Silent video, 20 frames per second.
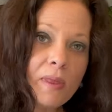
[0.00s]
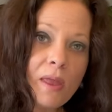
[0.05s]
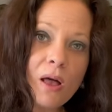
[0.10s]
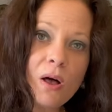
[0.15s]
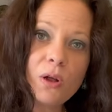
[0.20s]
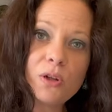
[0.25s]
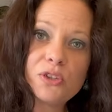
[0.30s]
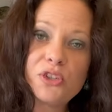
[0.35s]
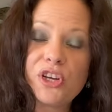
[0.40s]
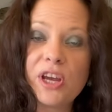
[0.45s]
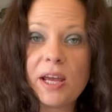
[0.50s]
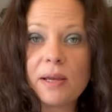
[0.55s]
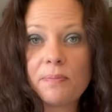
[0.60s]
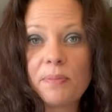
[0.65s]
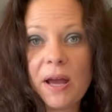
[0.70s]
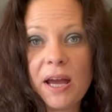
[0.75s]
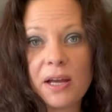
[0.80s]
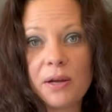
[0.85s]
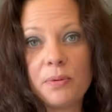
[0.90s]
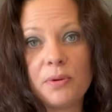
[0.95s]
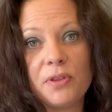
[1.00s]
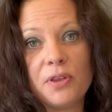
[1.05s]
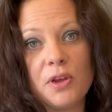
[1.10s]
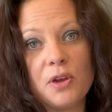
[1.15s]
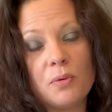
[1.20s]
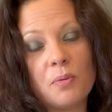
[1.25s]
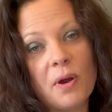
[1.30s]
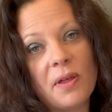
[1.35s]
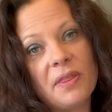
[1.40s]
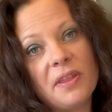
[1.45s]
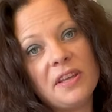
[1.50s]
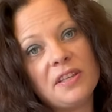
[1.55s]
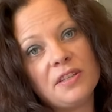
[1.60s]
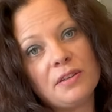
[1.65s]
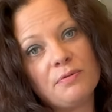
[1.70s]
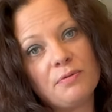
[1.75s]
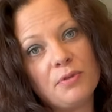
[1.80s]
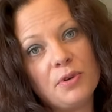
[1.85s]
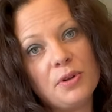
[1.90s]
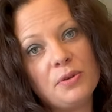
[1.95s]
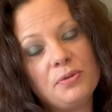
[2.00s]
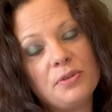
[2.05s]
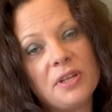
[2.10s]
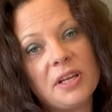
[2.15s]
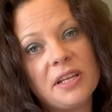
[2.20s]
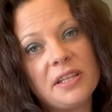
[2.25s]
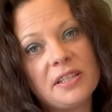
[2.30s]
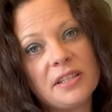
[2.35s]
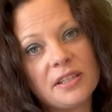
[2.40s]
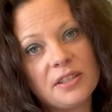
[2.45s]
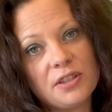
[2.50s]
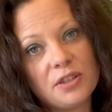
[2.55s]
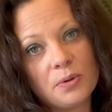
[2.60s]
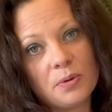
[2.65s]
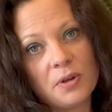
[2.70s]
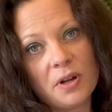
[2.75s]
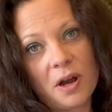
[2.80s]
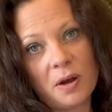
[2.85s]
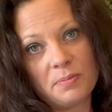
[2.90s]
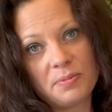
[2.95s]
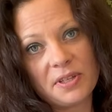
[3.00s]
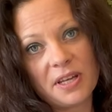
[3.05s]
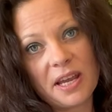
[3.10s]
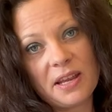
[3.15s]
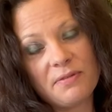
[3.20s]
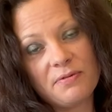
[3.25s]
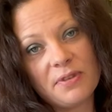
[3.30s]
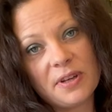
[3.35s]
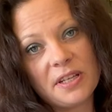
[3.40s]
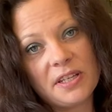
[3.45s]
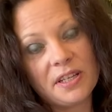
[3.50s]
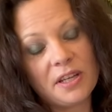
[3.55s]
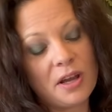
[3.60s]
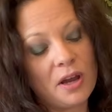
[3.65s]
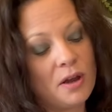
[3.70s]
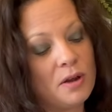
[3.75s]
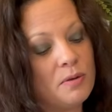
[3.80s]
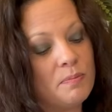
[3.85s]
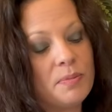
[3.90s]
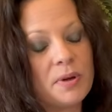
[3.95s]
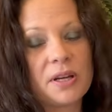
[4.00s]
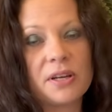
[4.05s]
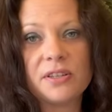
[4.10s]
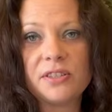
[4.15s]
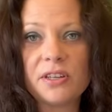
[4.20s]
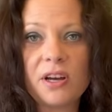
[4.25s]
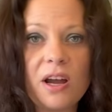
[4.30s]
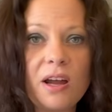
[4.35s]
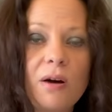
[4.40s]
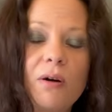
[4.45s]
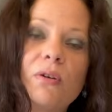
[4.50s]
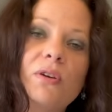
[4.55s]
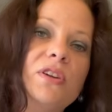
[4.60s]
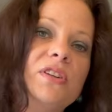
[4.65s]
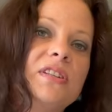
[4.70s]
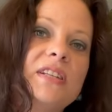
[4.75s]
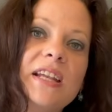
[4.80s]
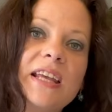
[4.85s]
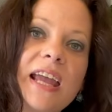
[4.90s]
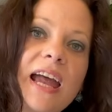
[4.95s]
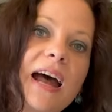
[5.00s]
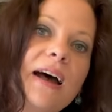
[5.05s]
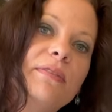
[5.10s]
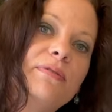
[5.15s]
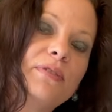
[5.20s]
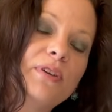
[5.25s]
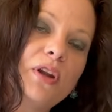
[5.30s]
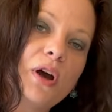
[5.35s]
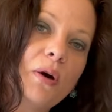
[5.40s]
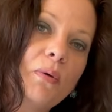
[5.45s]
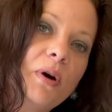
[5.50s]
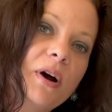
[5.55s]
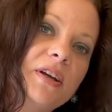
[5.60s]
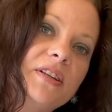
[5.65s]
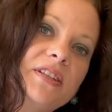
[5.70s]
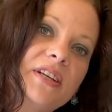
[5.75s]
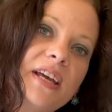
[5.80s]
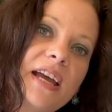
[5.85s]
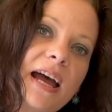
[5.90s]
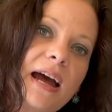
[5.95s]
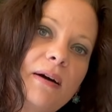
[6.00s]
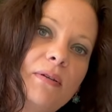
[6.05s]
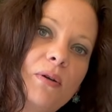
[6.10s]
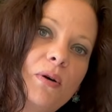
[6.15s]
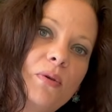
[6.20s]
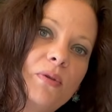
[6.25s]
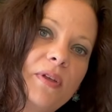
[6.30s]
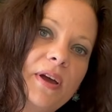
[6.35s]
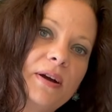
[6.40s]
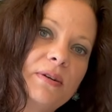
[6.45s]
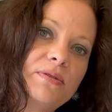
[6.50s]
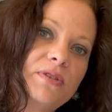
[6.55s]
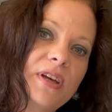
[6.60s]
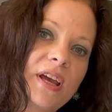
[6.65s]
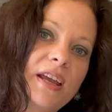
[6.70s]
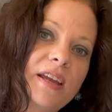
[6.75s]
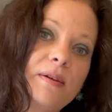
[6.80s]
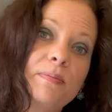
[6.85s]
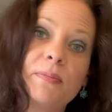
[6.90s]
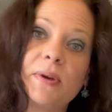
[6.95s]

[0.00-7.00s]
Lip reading: I'll check back with you when these have rooted and do an update video because I honestly have no idea how long they'll take,